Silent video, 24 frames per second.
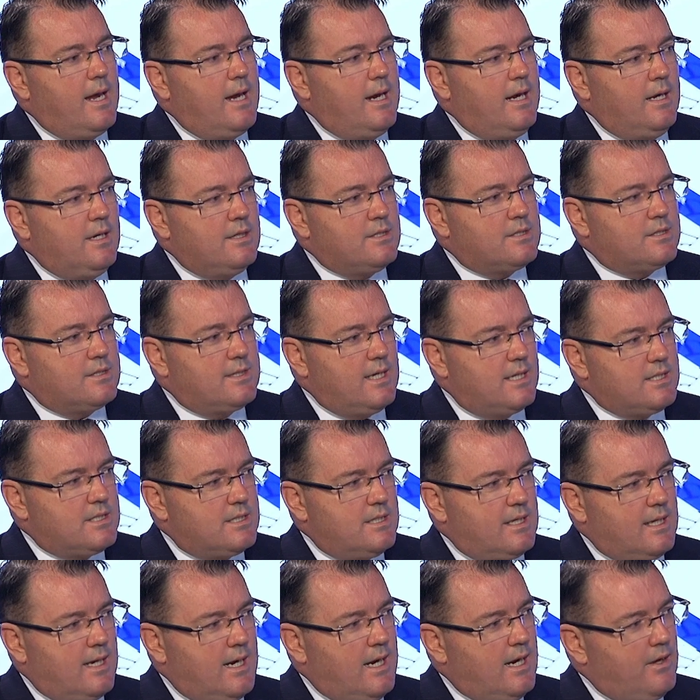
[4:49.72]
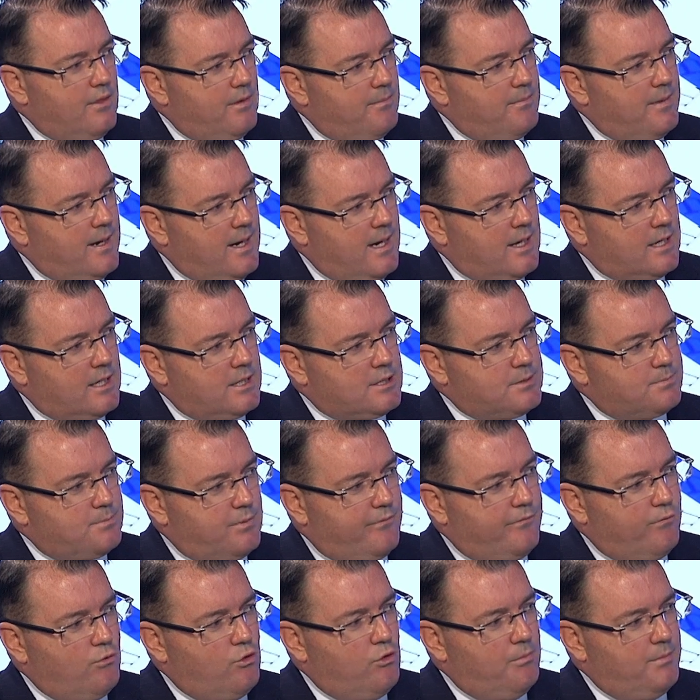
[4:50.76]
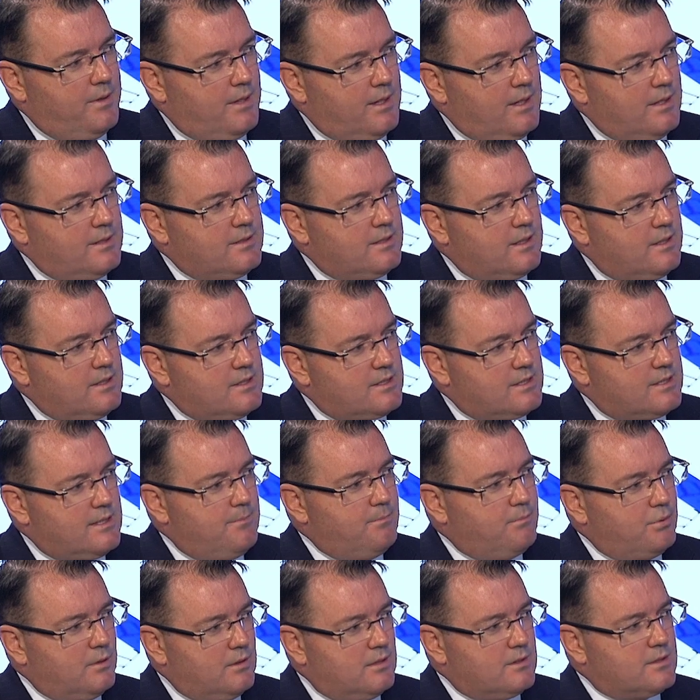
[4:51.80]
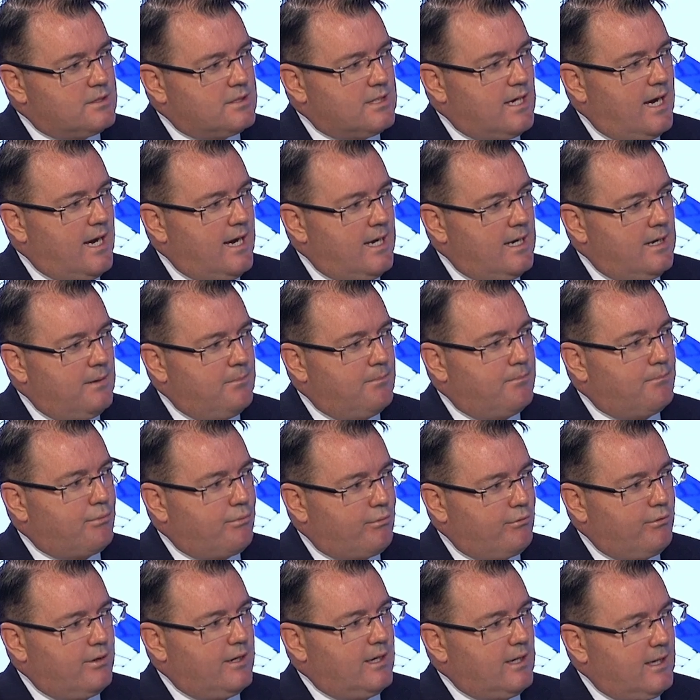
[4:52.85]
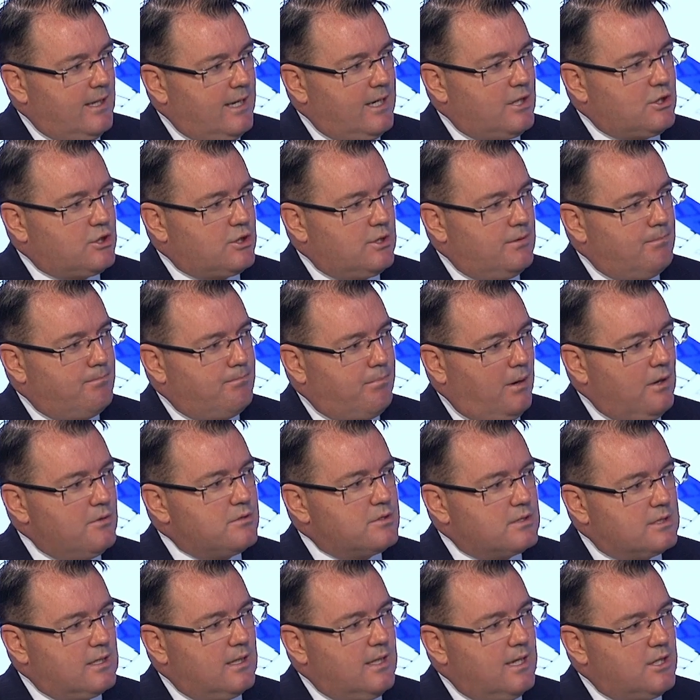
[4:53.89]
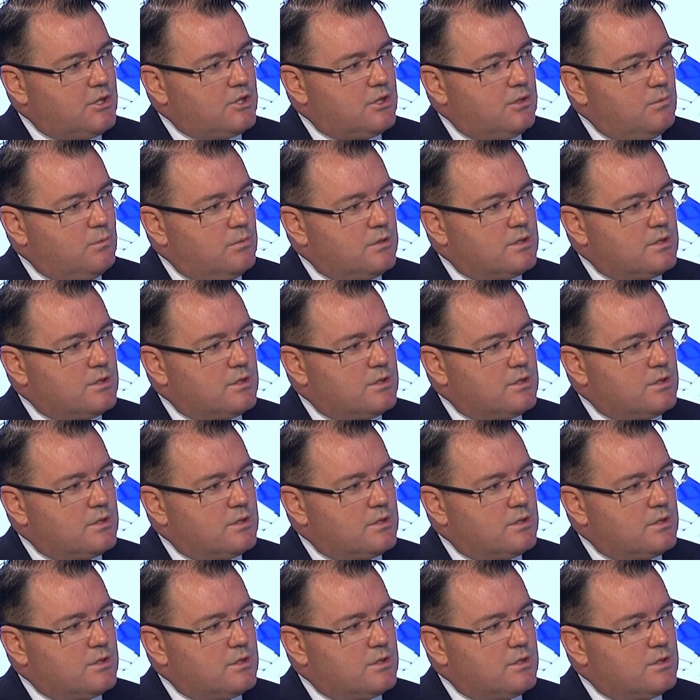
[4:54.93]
In assessing how the market's performing, is it as simple as saying pre-election, post-election?